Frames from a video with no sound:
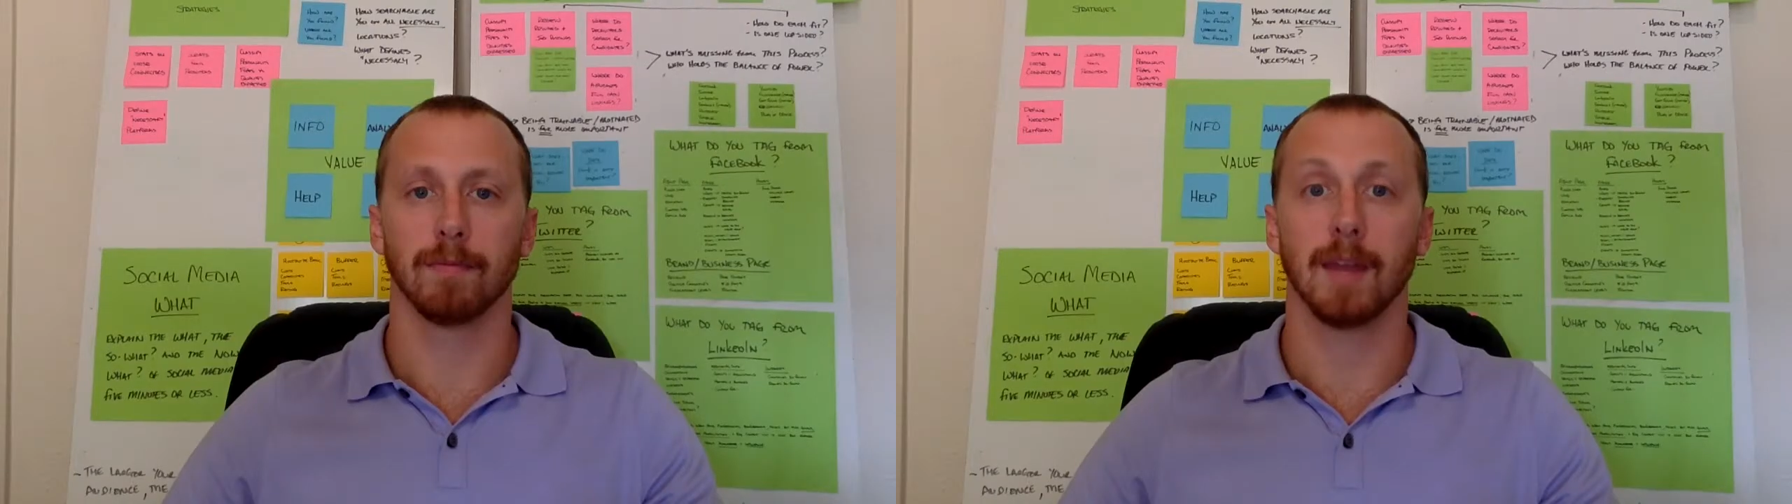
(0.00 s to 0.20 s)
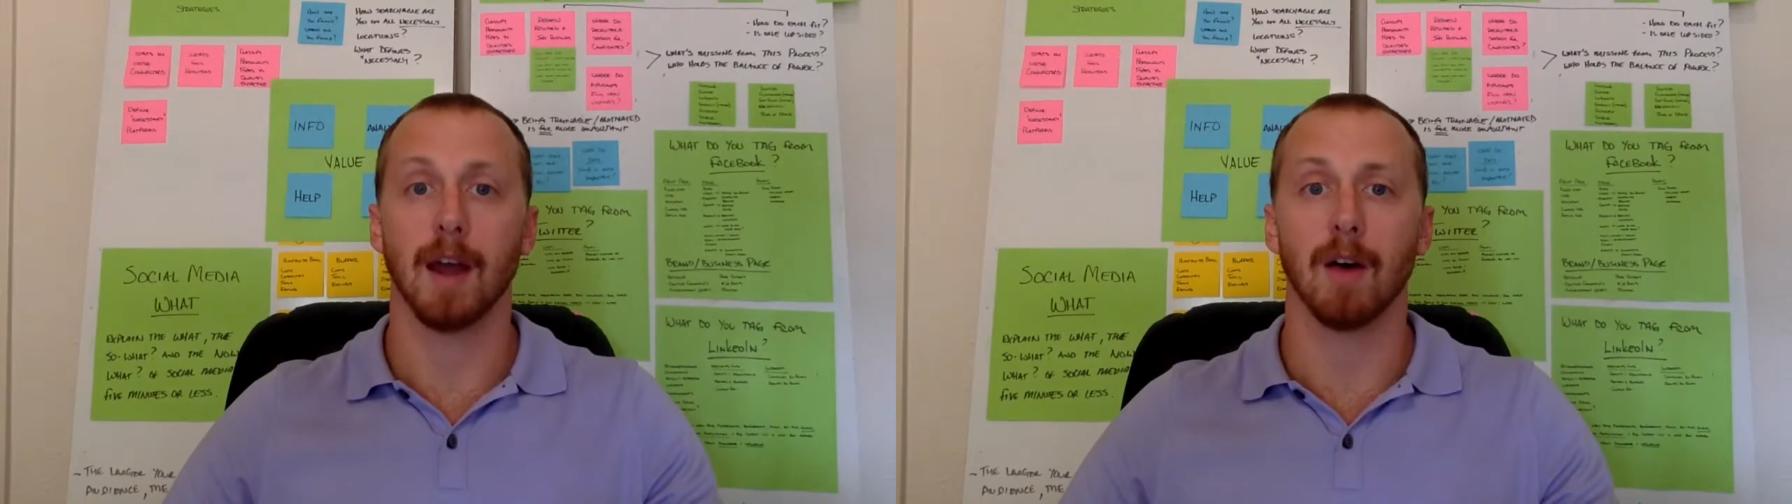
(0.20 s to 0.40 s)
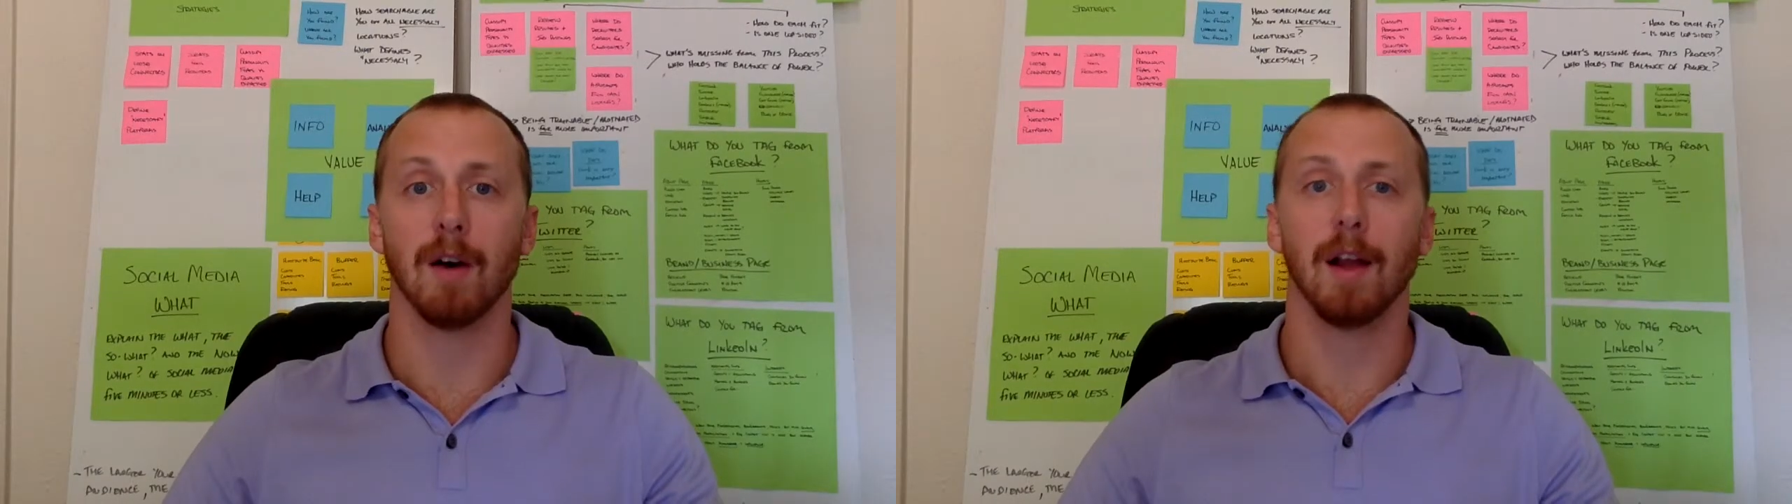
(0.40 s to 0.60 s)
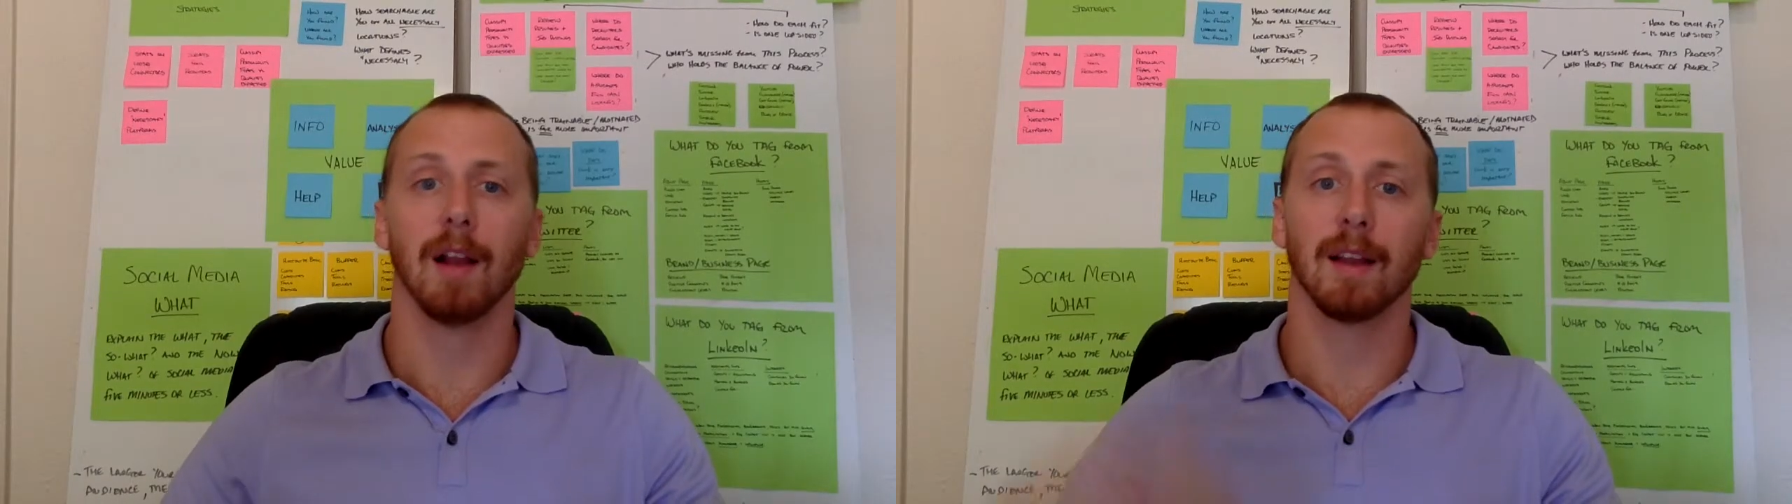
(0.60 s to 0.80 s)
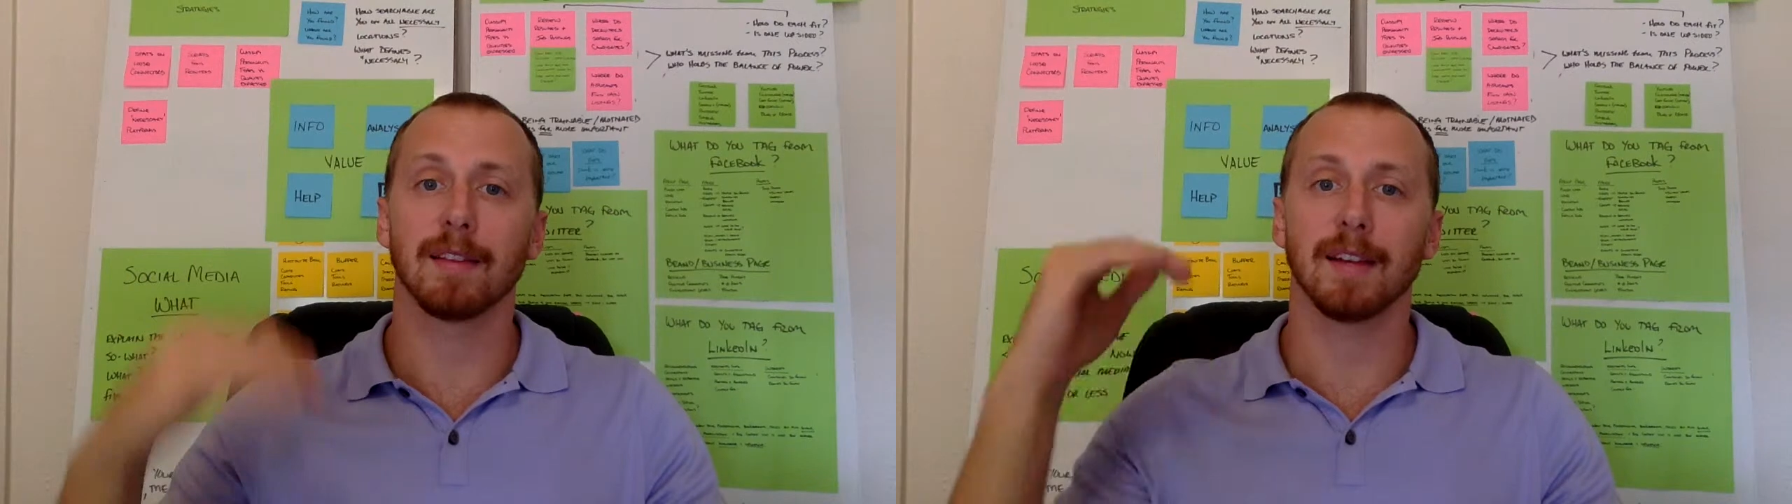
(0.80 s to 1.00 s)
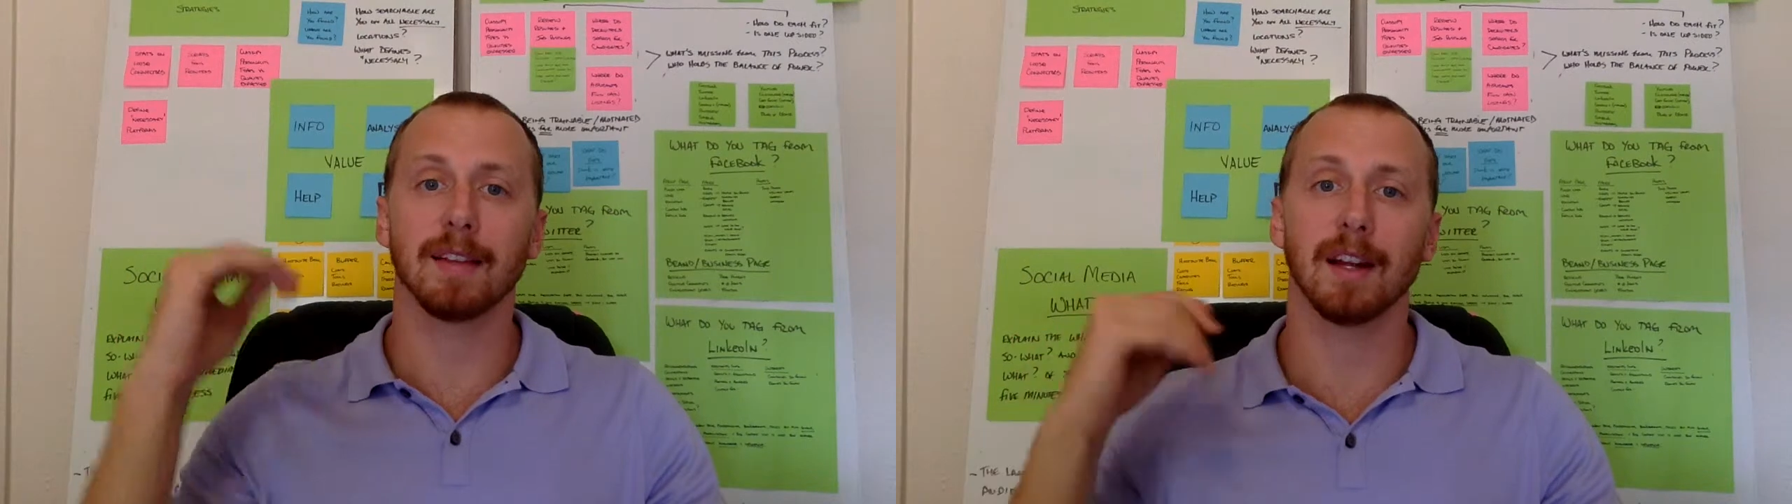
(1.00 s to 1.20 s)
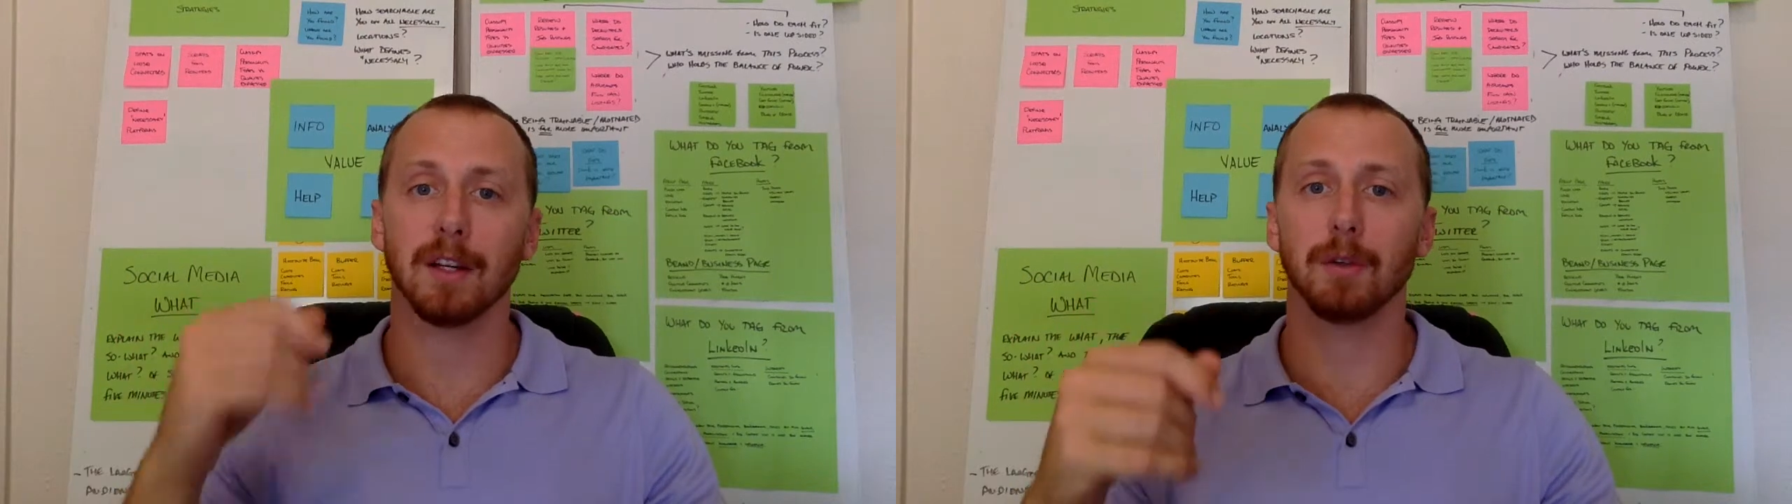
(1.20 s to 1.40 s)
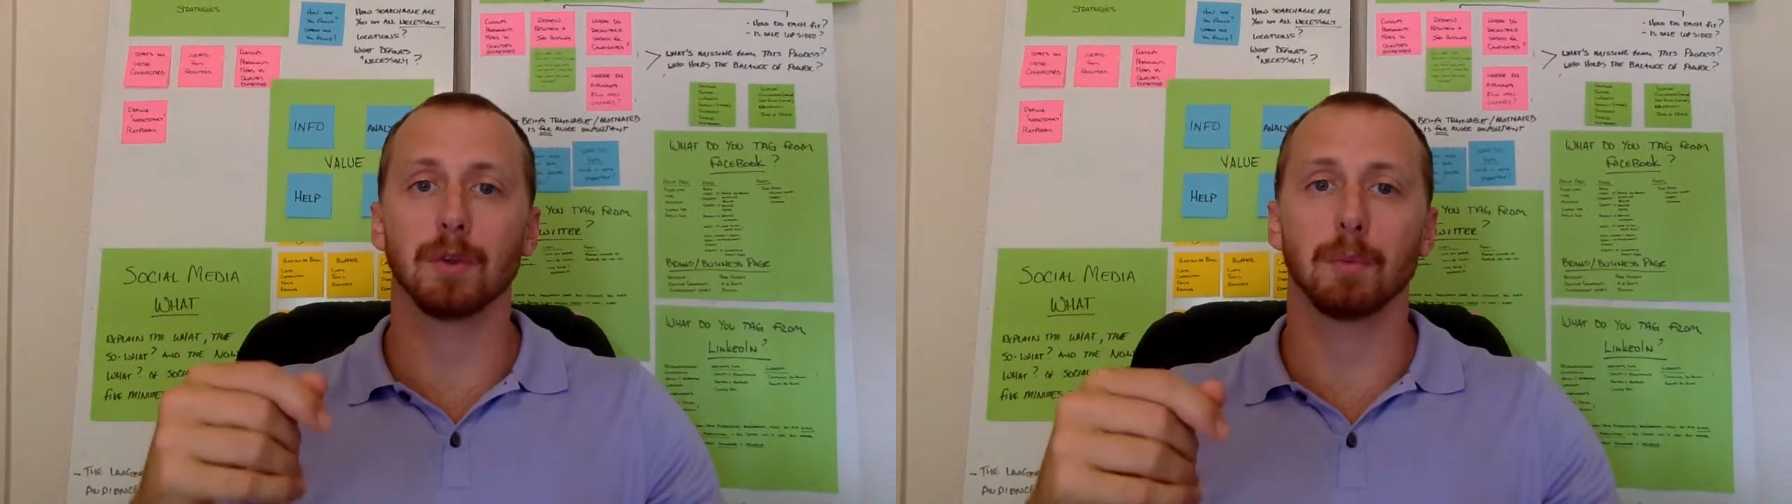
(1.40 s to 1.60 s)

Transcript: Now, let's take that user